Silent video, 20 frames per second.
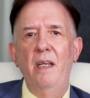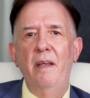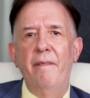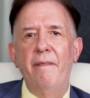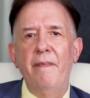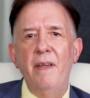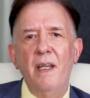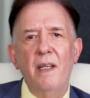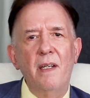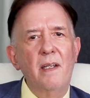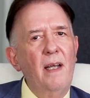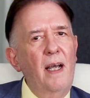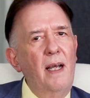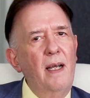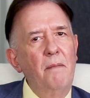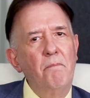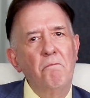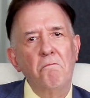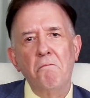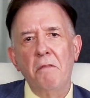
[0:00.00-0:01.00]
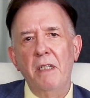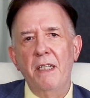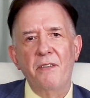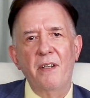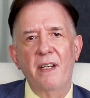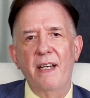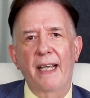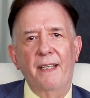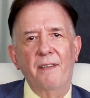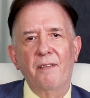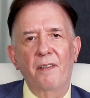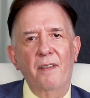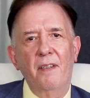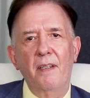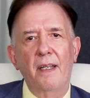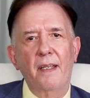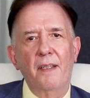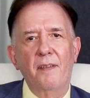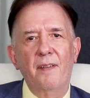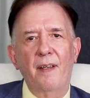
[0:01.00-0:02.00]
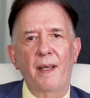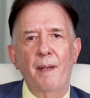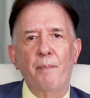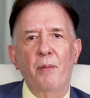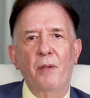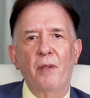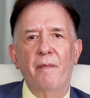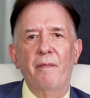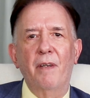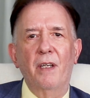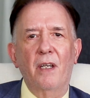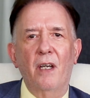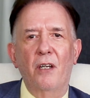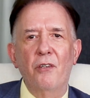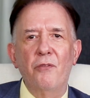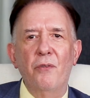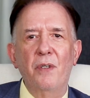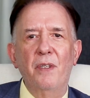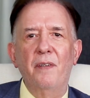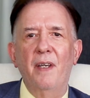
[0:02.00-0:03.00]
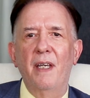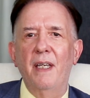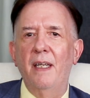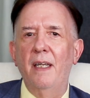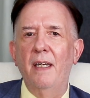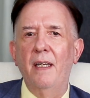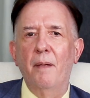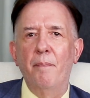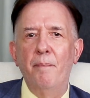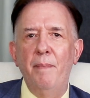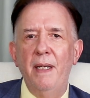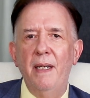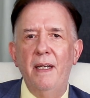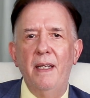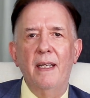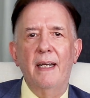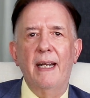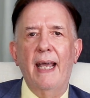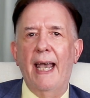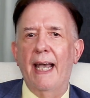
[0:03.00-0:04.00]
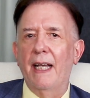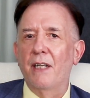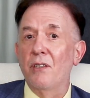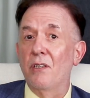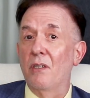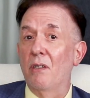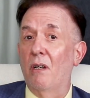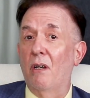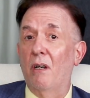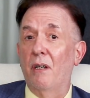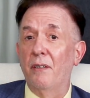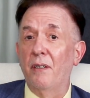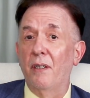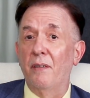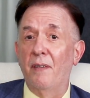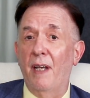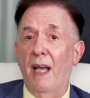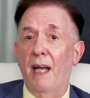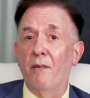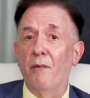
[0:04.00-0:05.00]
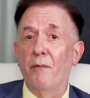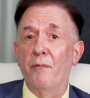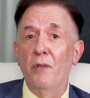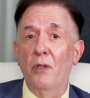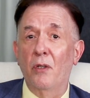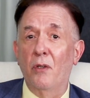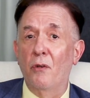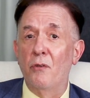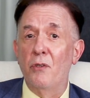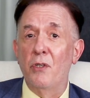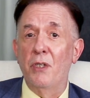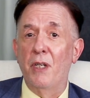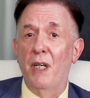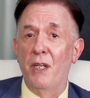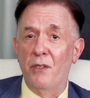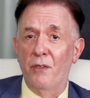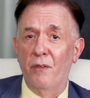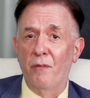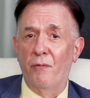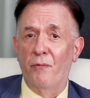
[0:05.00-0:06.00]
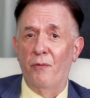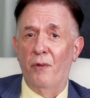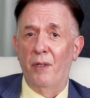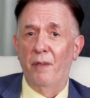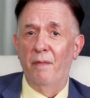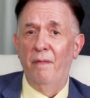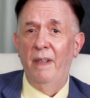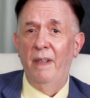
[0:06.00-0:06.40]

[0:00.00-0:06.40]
Vietnam is an excellent example of a country taking immediate action on the tariff negotiation front.